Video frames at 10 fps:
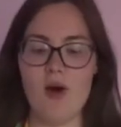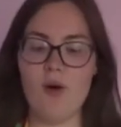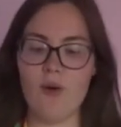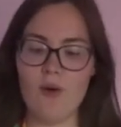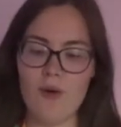
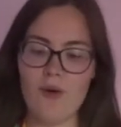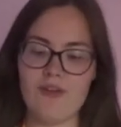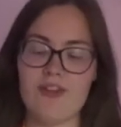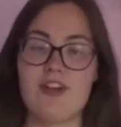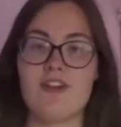or
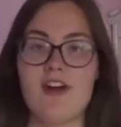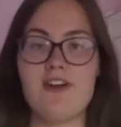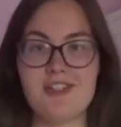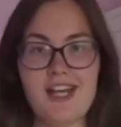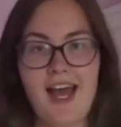the
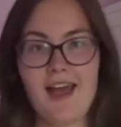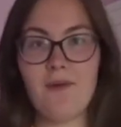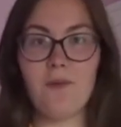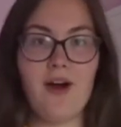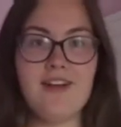crochet
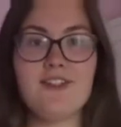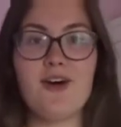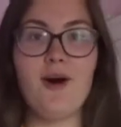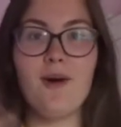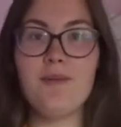white
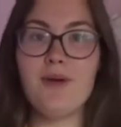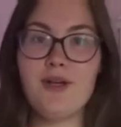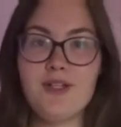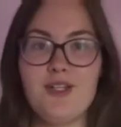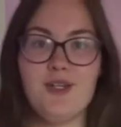top,
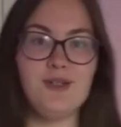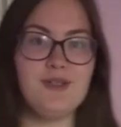you